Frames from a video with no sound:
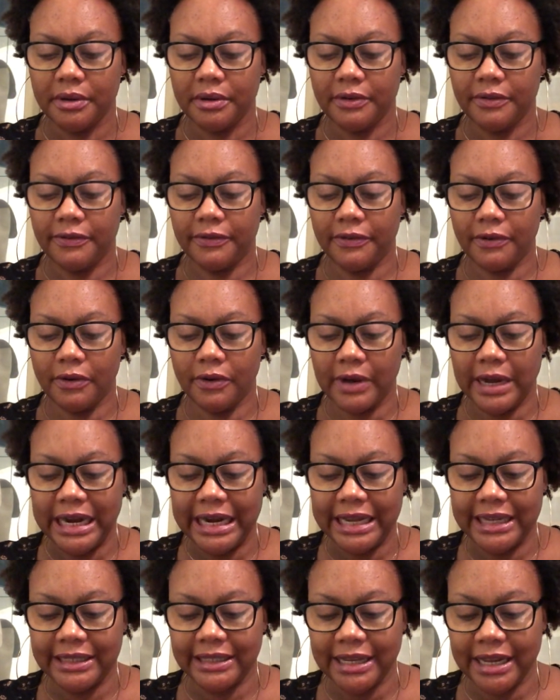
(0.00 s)
for
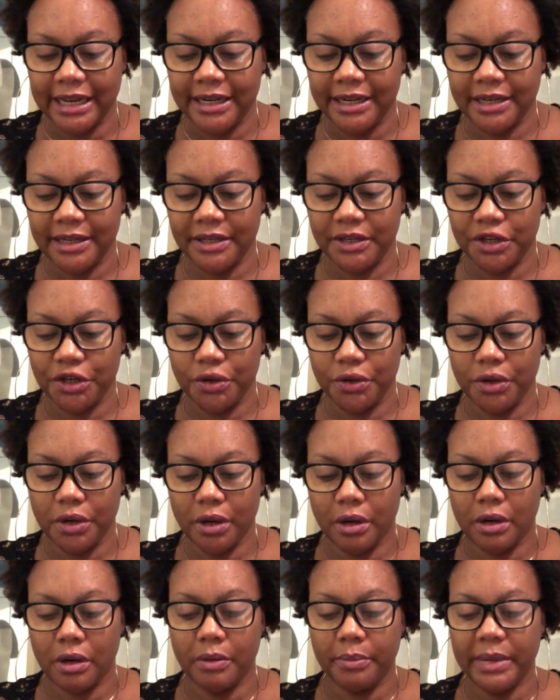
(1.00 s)
Alexander's, New
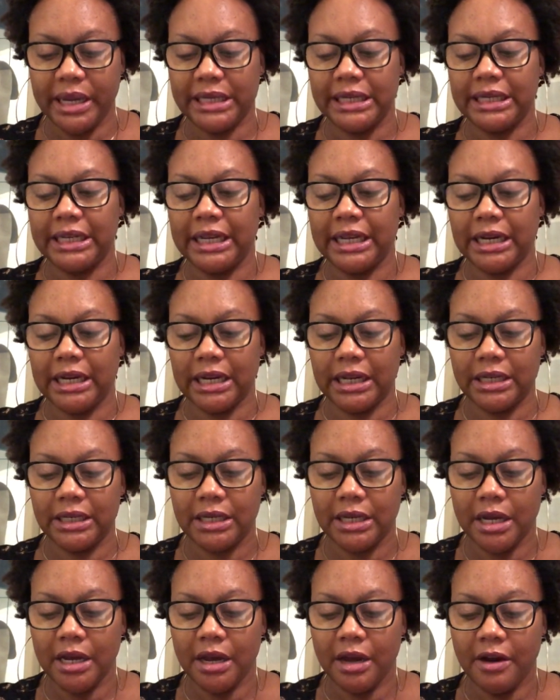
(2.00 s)
York, made in England
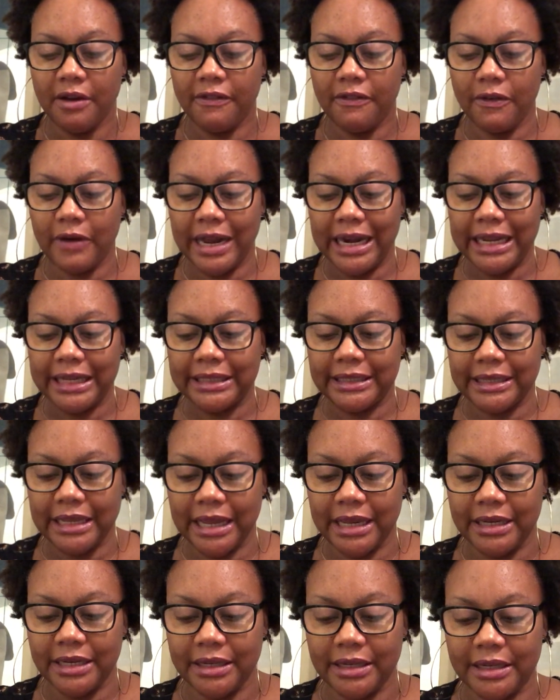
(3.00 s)
for
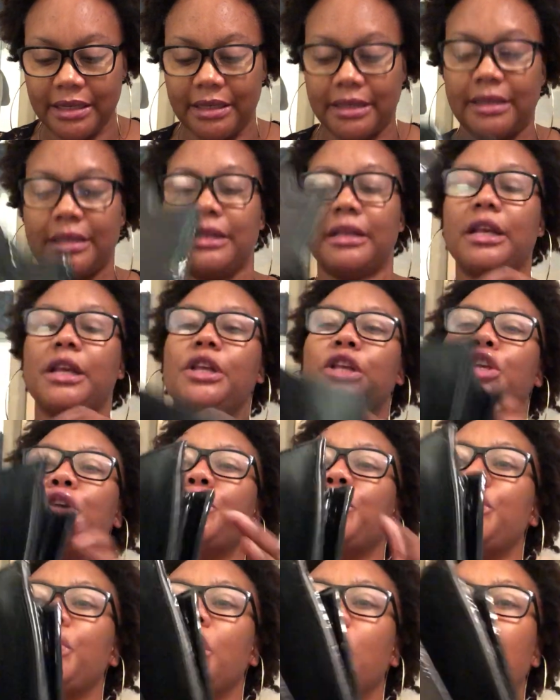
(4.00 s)
Alexander's,
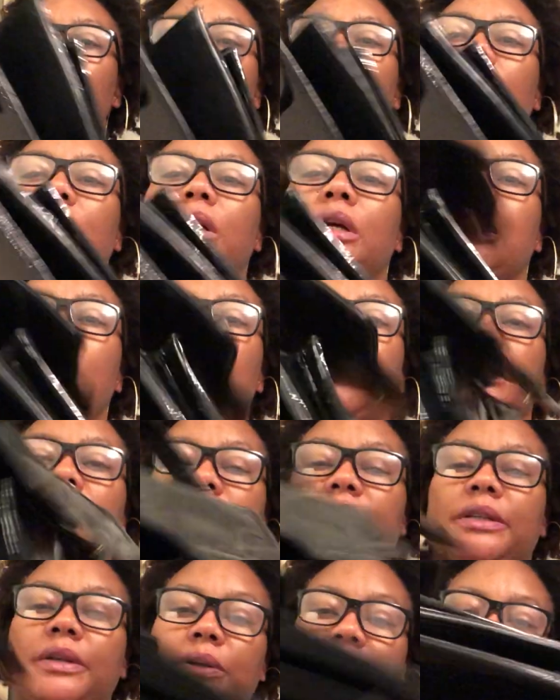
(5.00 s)
New York.
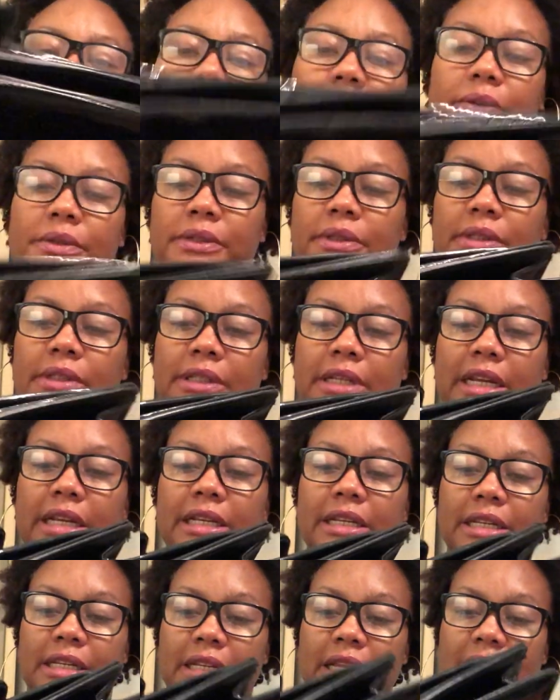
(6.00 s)
So they
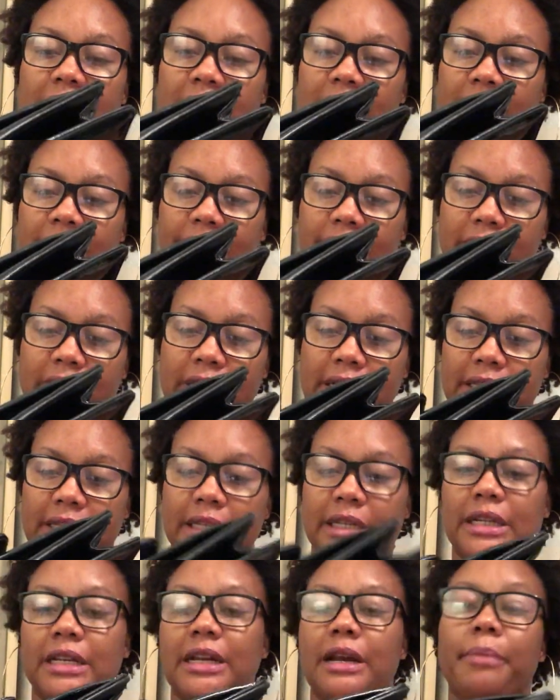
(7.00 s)
designed for a
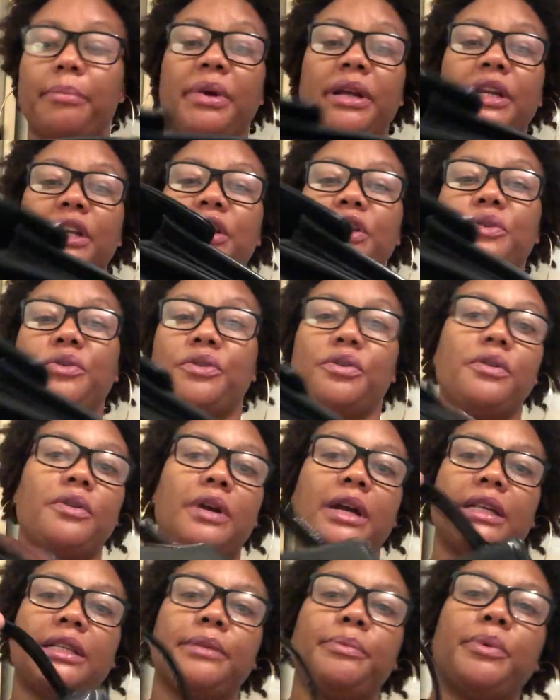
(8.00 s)
certain company in New
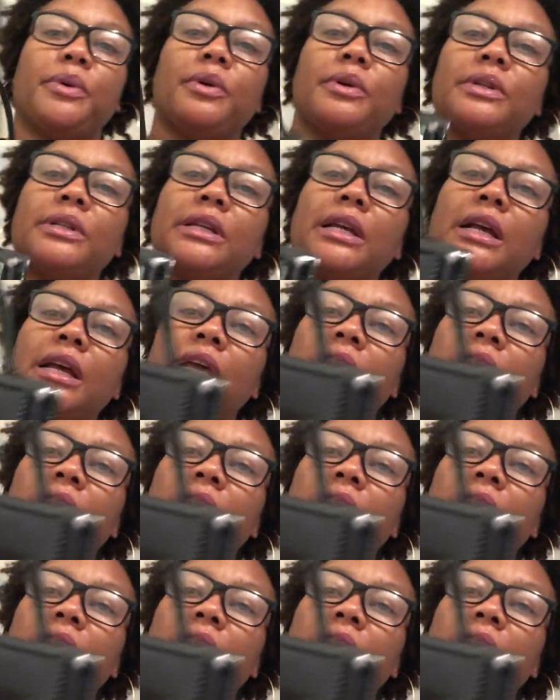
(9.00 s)
York, I suppose.